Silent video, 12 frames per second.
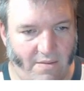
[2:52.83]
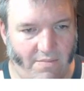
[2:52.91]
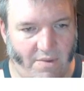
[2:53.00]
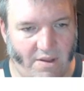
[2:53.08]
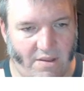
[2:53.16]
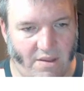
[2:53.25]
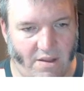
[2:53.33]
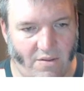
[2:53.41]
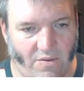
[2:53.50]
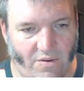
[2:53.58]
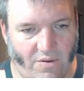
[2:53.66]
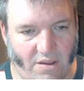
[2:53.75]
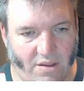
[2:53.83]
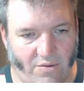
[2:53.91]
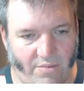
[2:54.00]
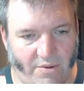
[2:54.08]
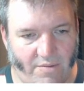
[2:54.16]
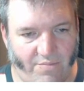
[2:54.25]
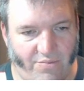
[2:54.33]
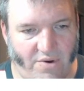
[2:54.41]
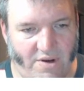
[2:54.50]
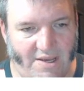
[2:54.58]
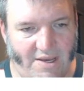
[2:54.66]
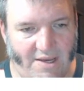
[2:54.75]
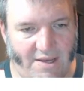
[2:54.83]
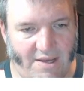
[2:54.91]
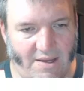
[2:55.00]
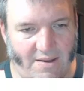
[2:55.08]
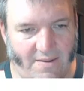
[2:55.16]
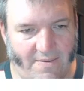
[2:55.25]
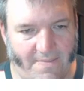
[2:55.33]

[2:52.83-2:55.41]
Make that look a little bit prettier.